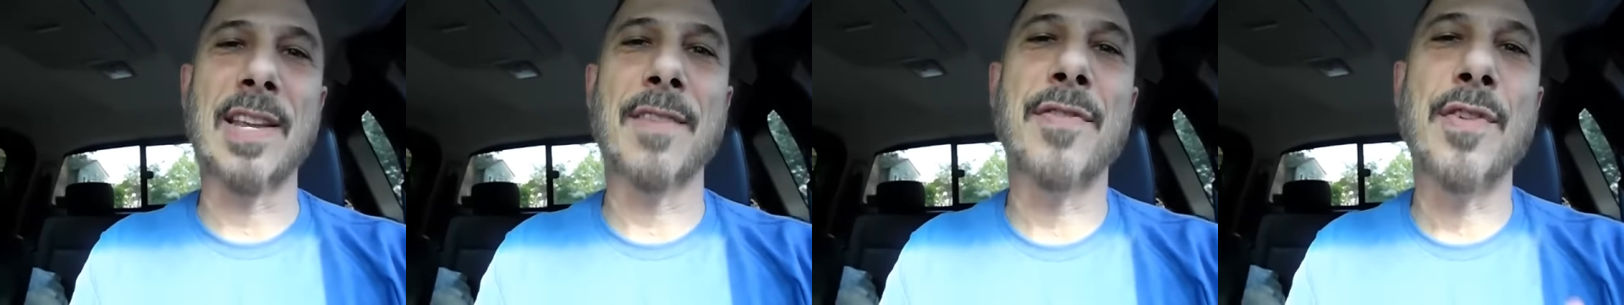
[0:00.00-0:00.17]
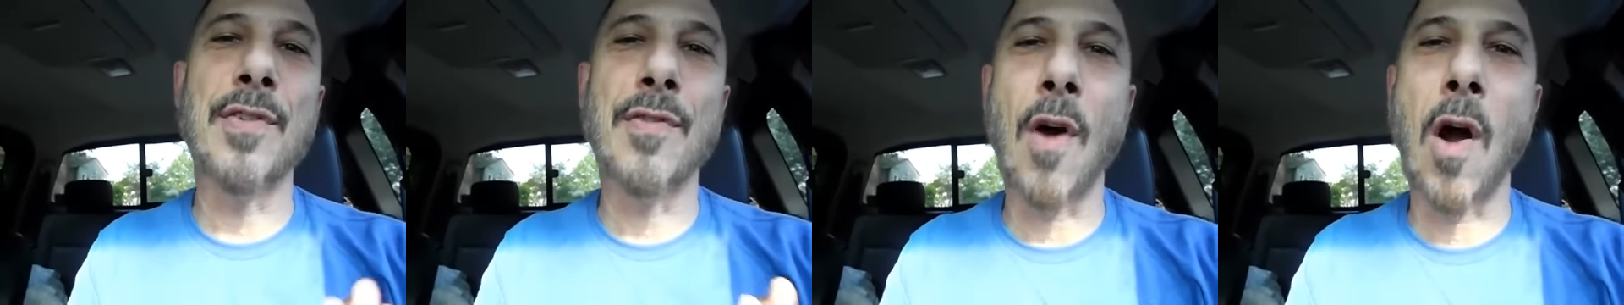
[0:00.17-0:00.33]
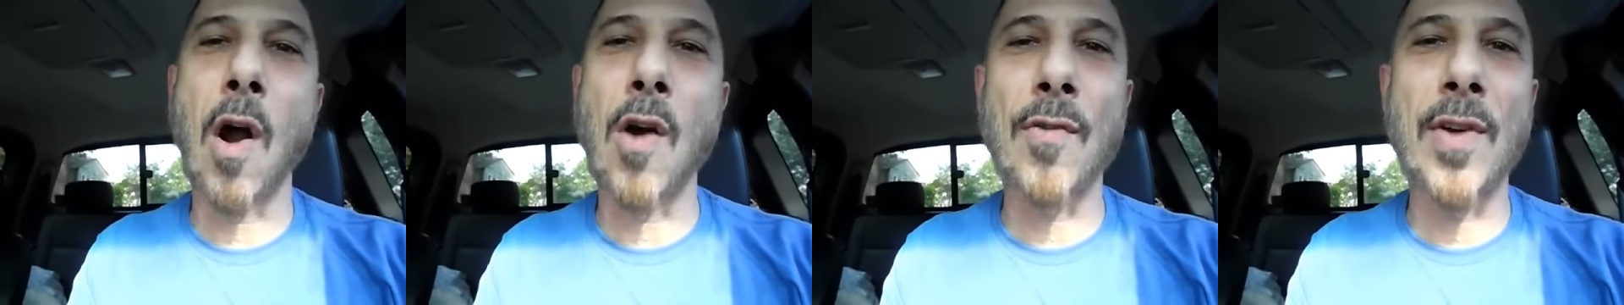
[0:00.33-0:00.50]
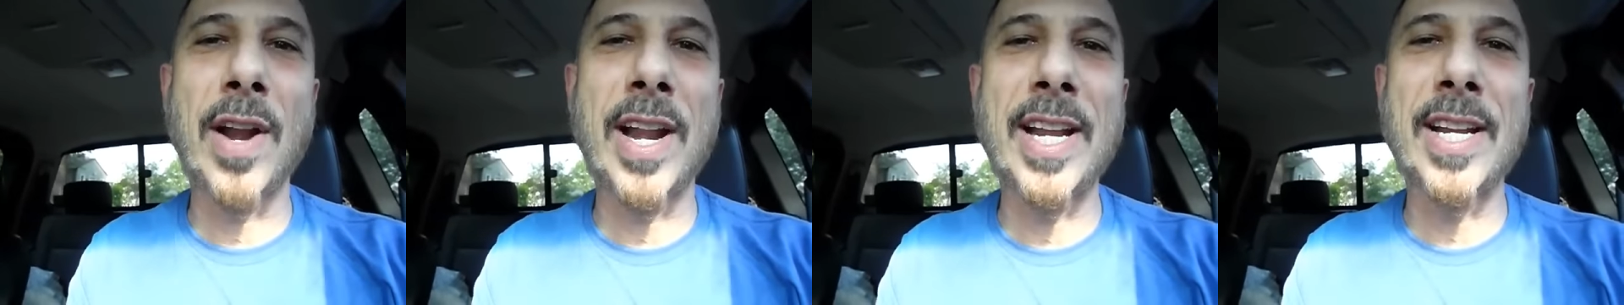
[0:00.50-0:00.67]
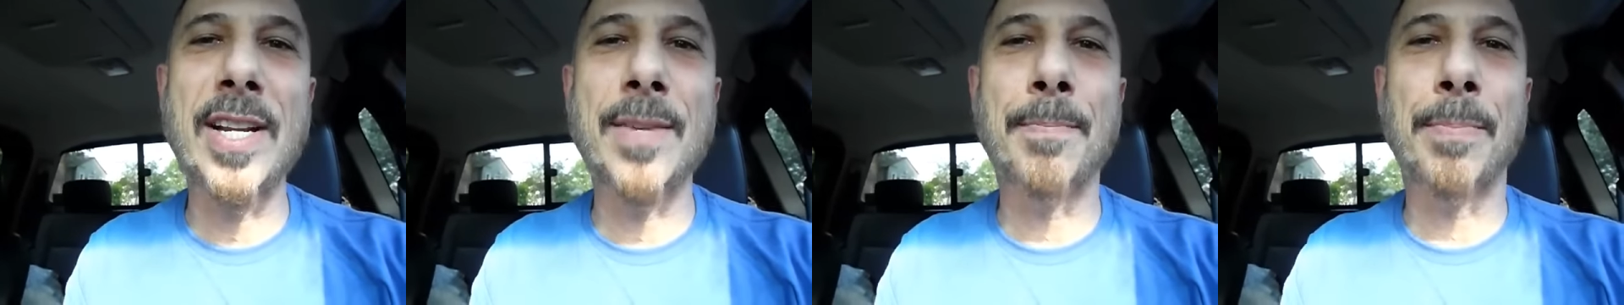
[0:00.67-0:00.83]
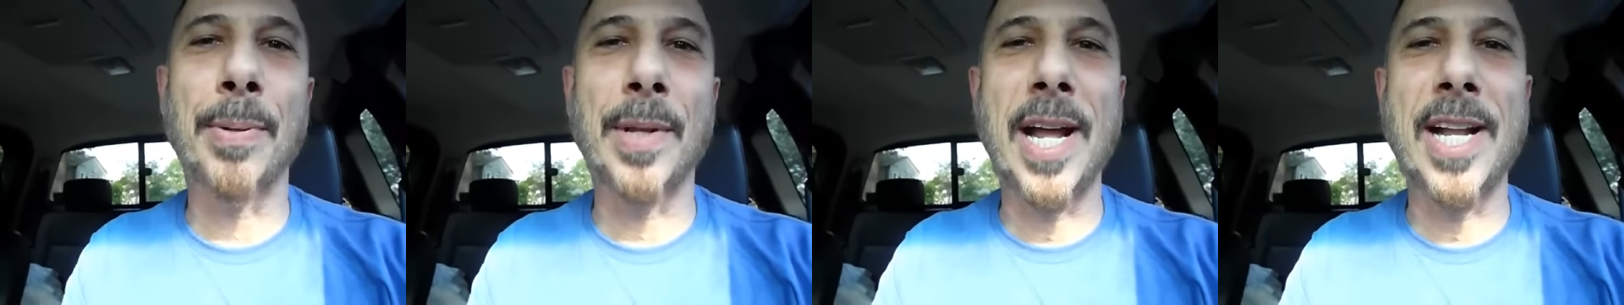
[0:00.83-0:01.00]
If you've
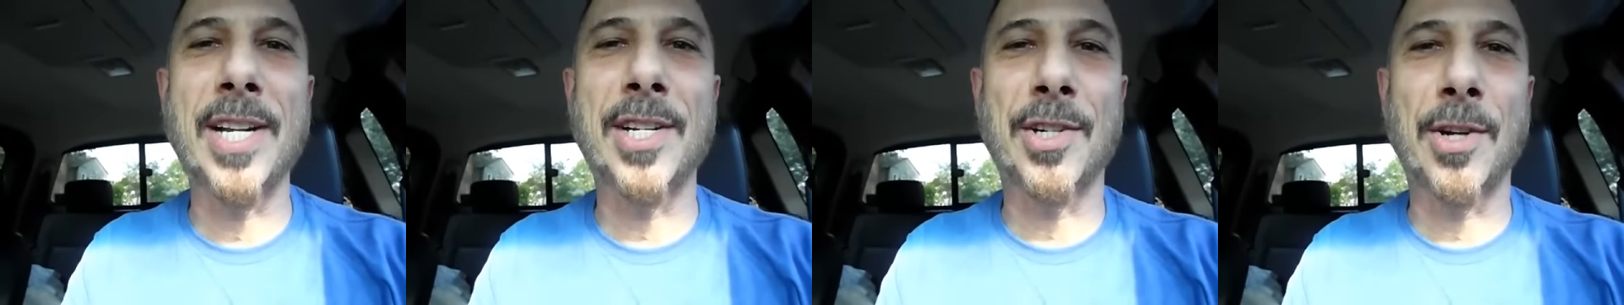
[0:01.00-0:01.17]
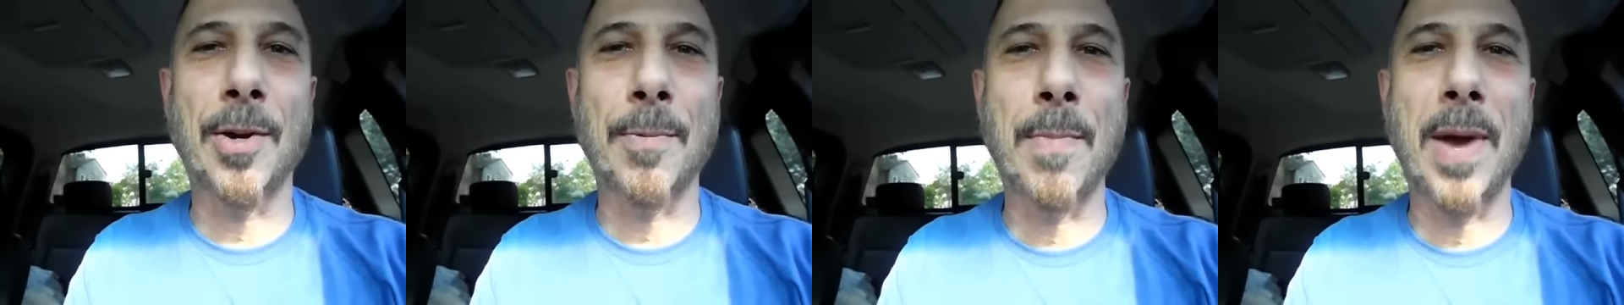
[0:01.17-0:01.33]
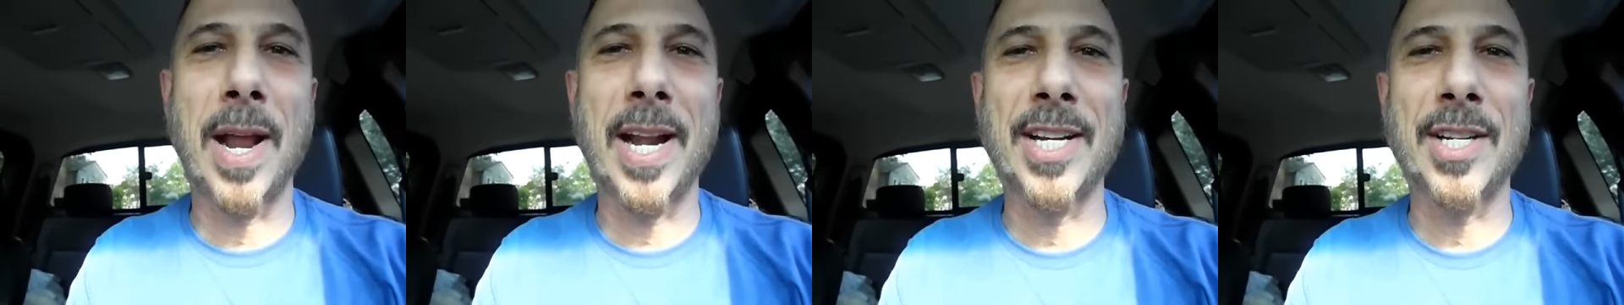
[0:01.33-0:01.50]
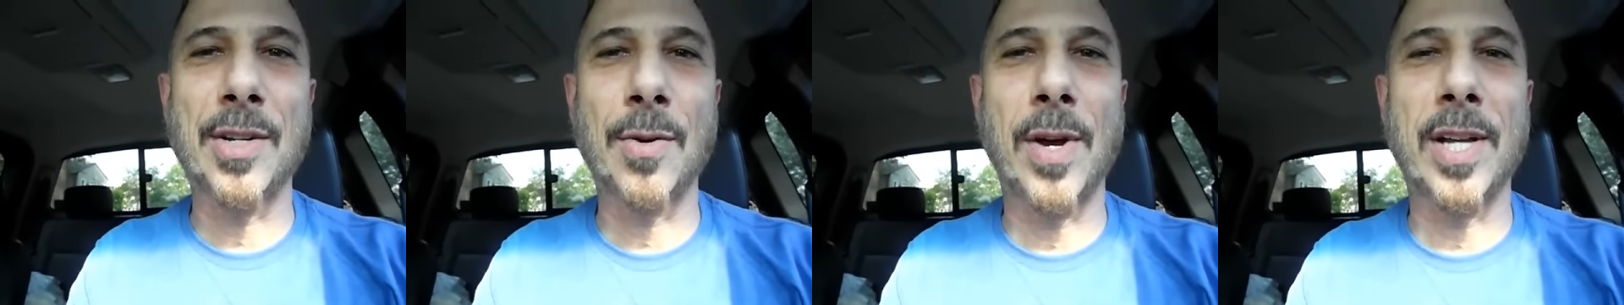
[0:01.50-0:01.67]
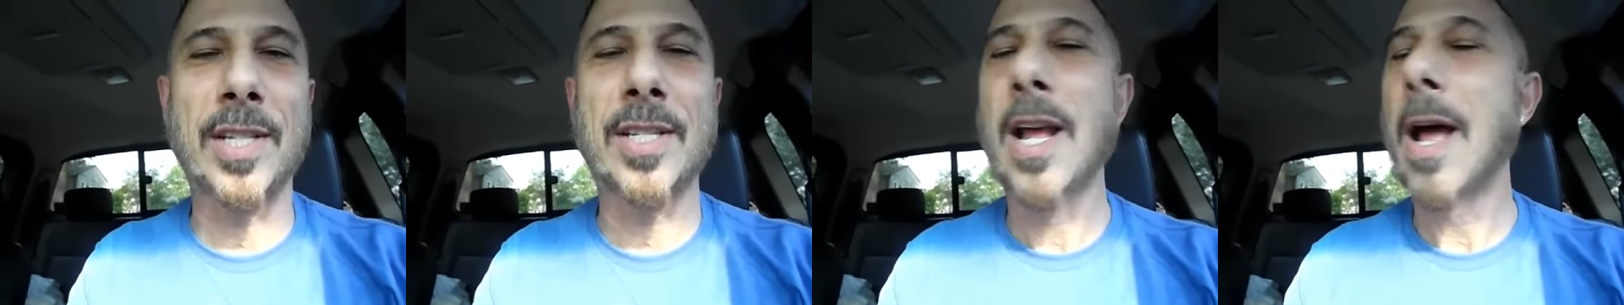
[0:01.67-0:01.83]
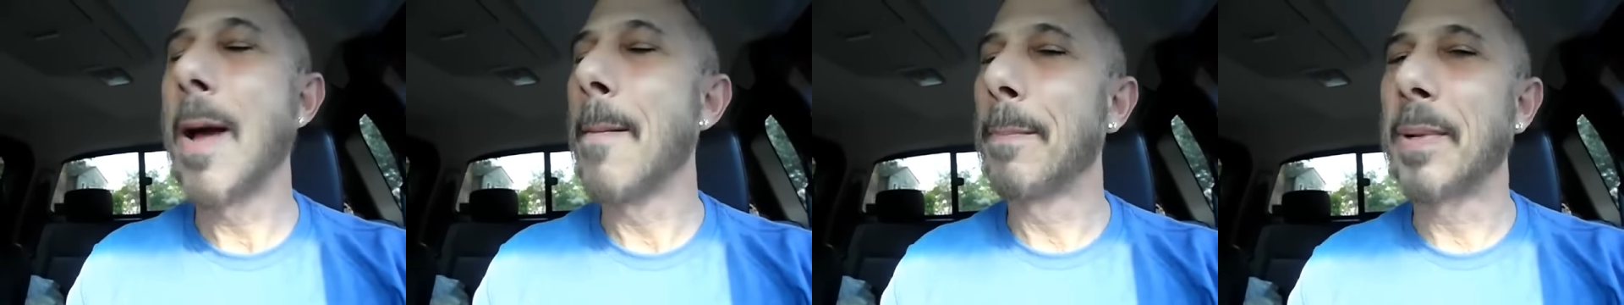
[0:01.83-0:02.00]
already pledged your money to
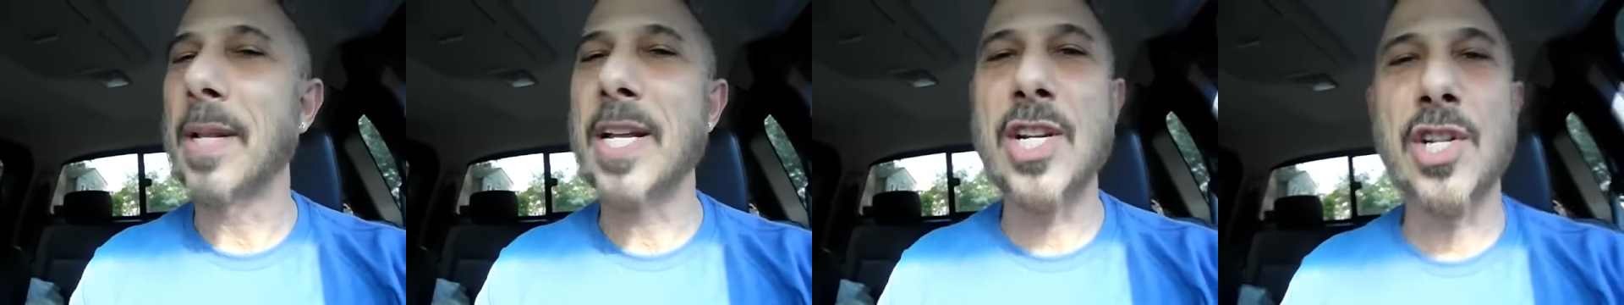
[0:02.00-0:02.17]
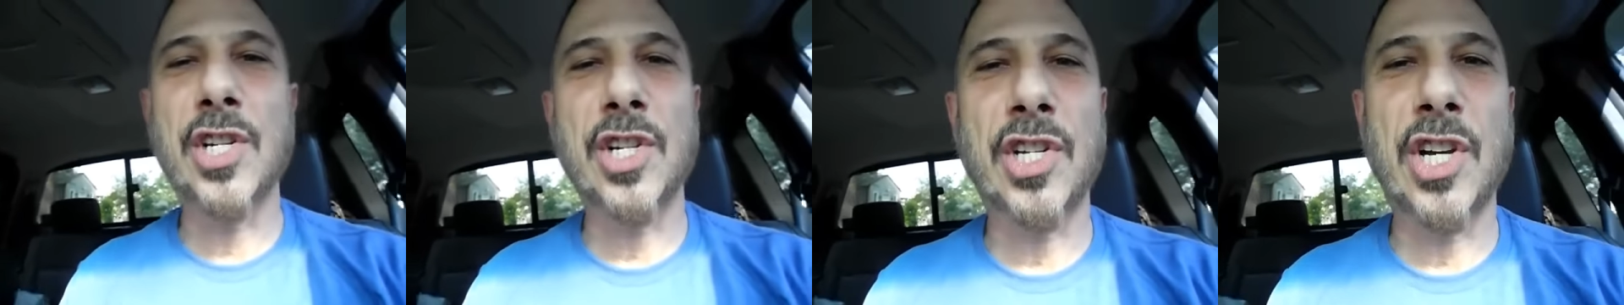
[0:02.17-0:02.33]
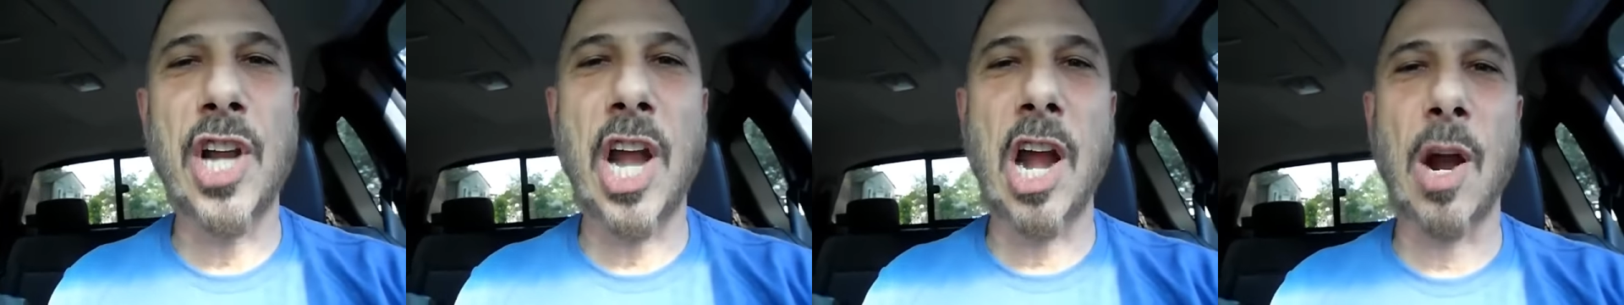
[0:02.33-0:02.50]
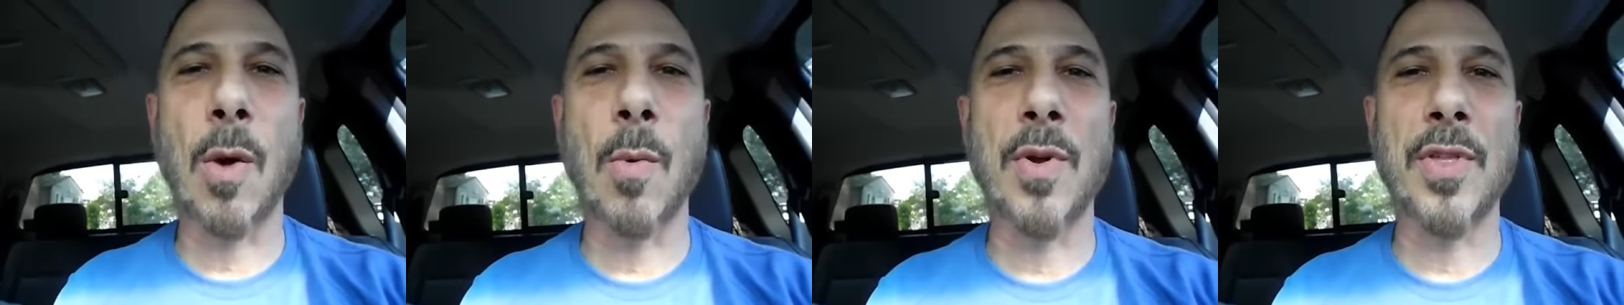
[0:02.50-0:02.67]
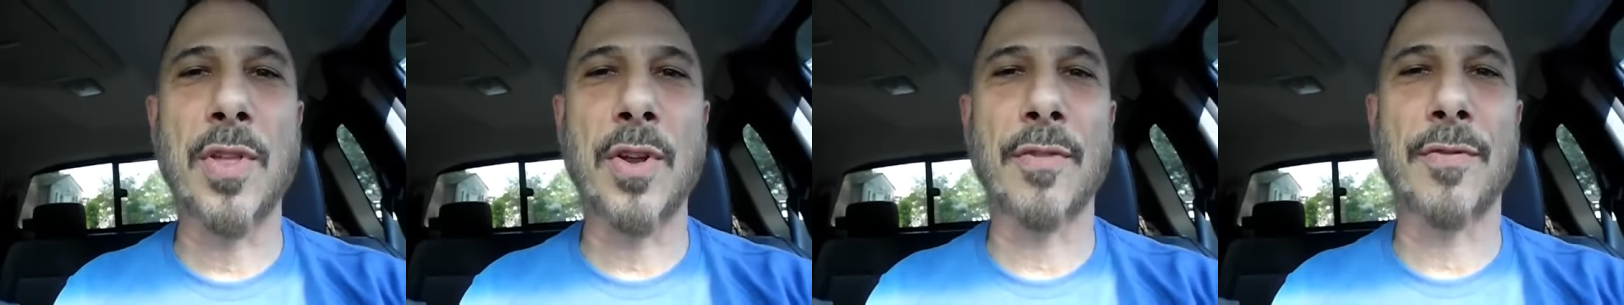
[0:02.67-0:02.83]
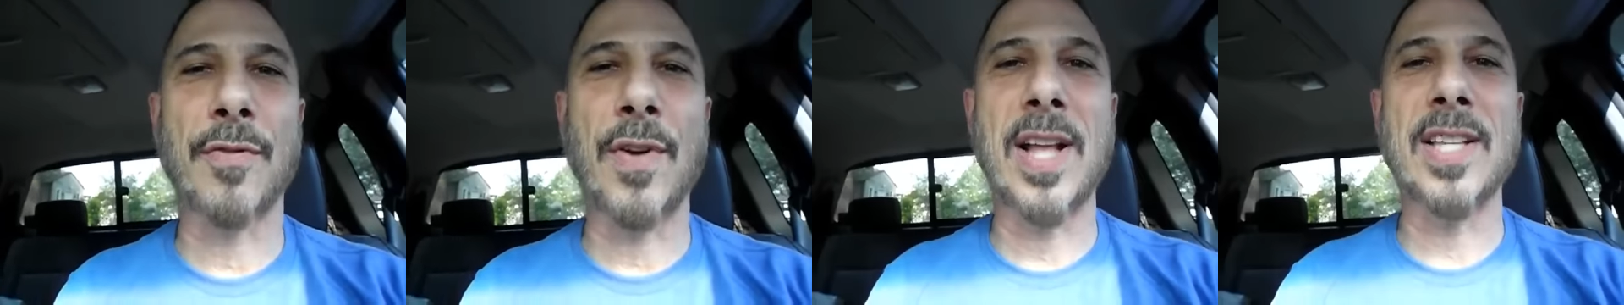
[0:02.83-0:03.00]
us, please share with
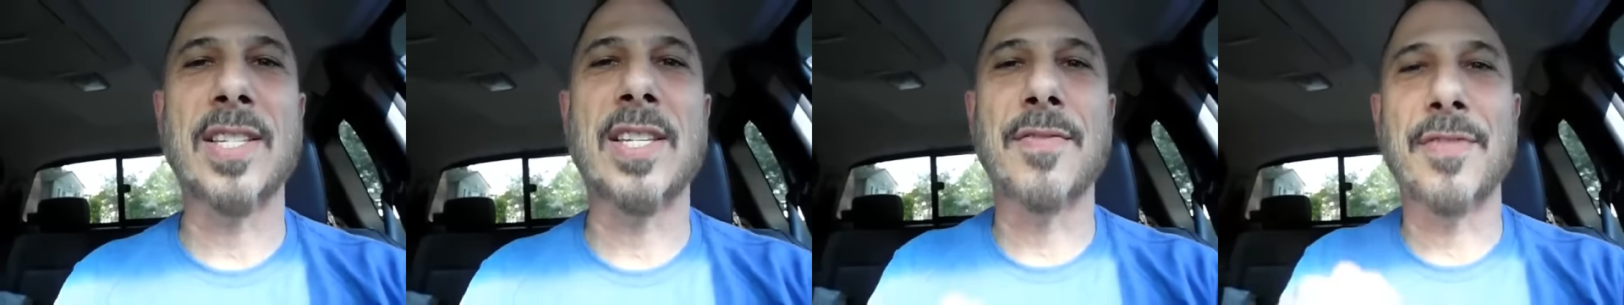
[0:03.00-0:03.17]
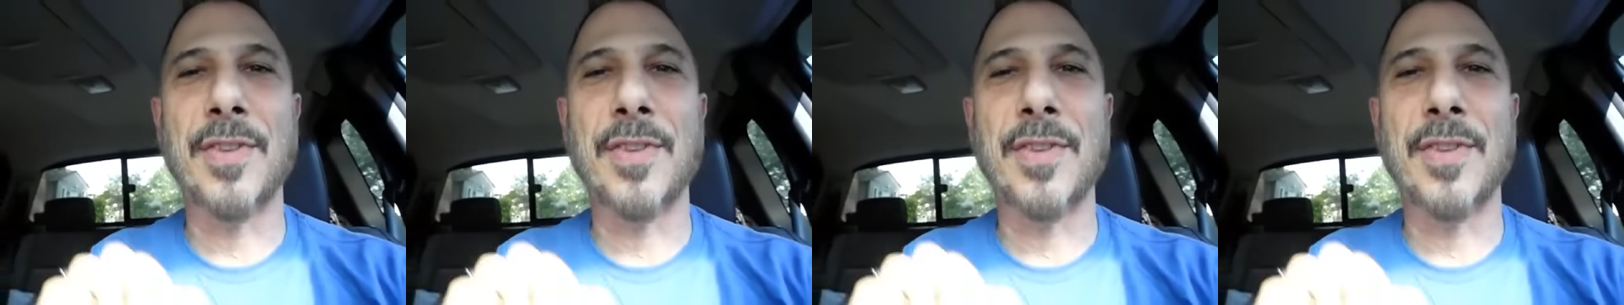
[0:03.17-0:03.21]
your friends.